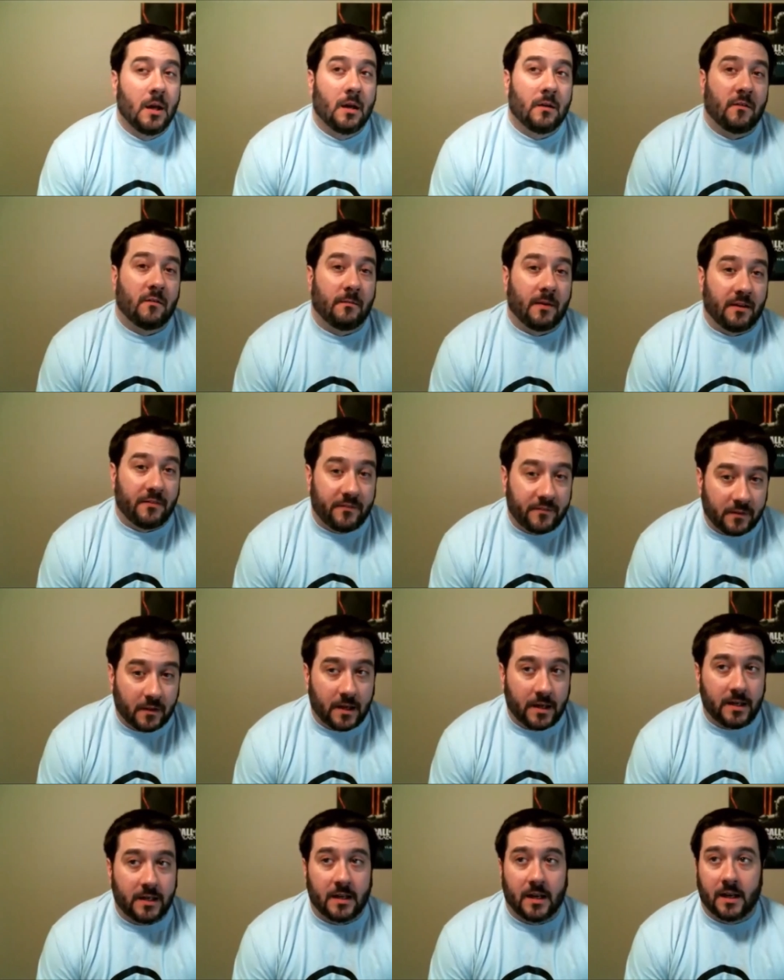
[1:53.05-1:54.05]
for my
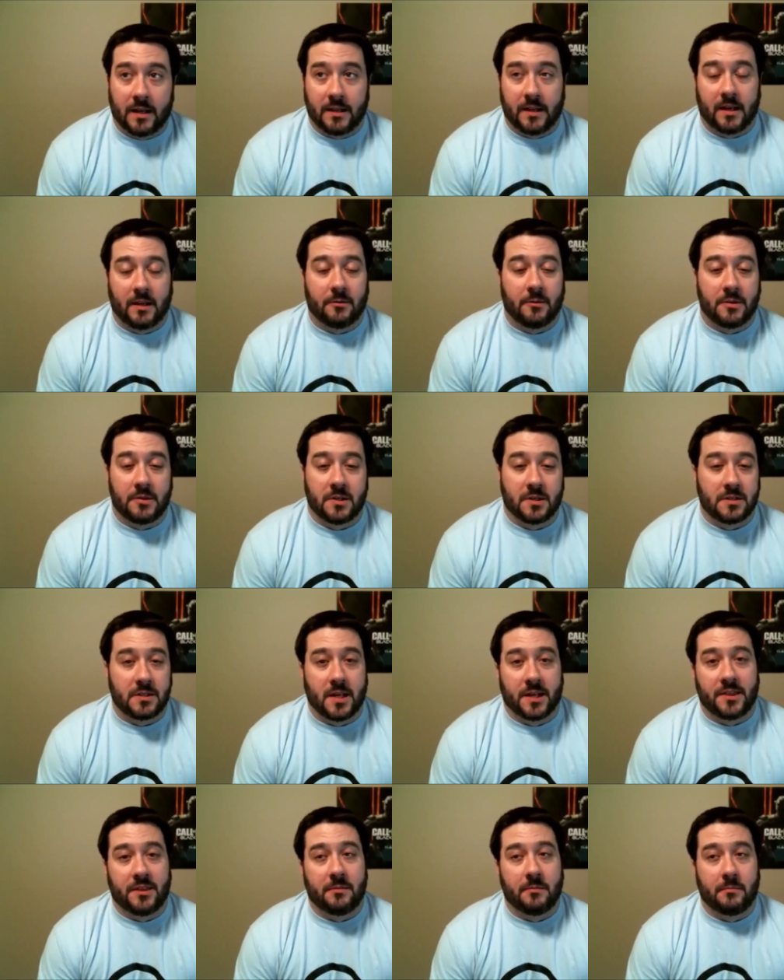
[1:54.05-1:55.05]
flight, and then it was just
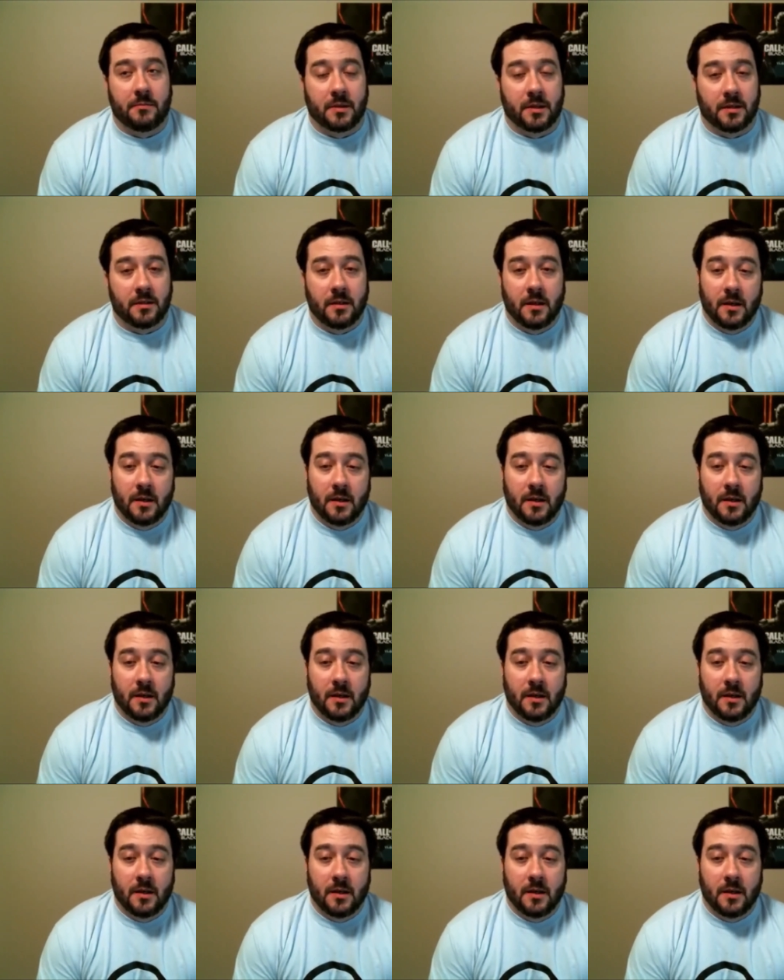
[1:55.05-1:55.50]
nothing but